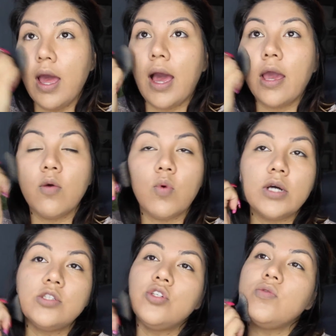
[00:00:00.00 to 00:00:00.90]
I
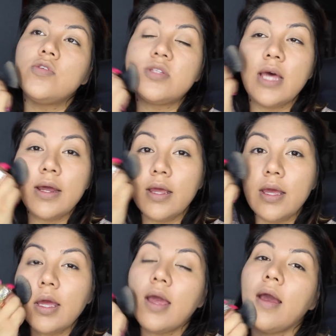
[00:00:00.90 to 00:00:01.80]
want to set
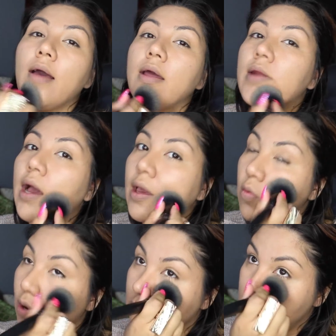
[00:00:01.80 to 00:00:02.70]
it, and I
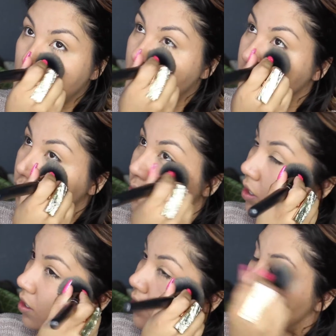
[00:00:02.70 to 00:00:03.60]
want to
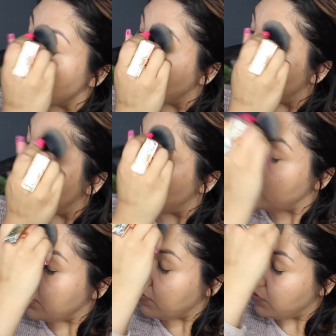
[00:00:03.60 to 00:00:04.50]
get
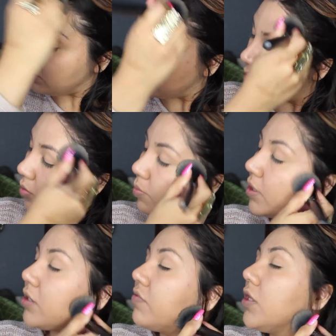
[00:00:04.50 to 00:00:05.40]
rid of a little
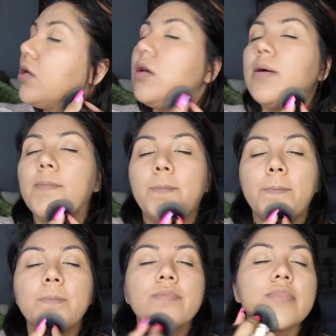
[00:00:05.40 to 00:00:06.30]
bit of the
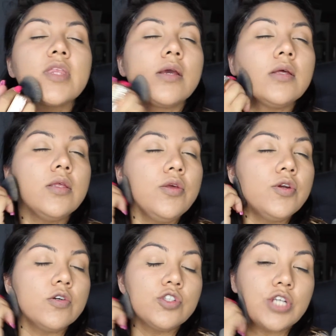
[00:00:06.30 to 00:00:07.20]

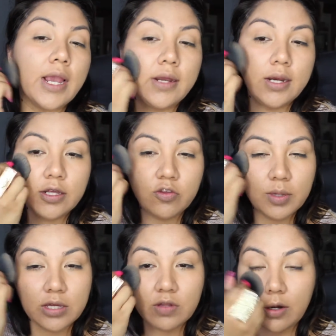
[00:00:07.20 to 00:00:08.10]
shininess
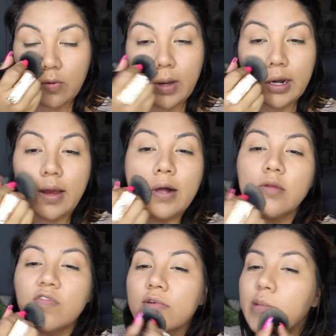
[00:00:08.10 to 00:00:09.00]
because I don't want it all
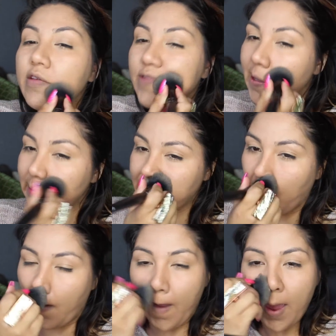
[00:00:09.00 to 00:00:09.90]
over my face,
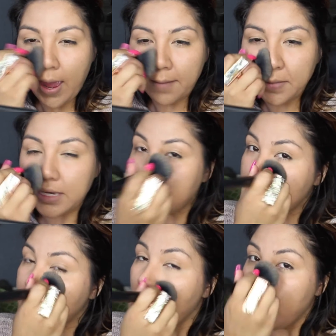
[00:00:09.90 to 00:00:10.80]
and
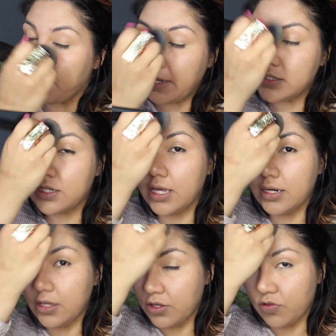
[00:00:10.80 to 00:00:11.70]
because my
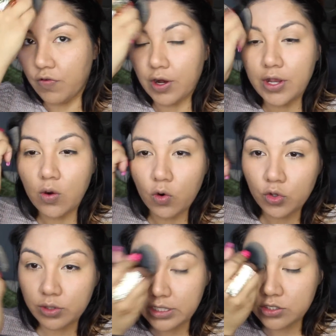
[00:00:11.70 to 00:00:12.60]
skin is very
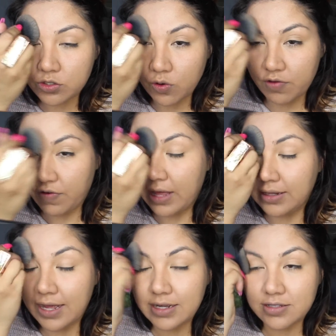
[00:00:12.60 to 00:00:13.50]
oily, so if I
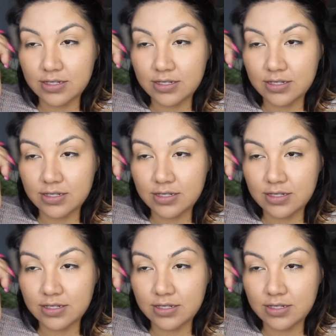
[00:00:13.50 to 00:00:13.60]
let it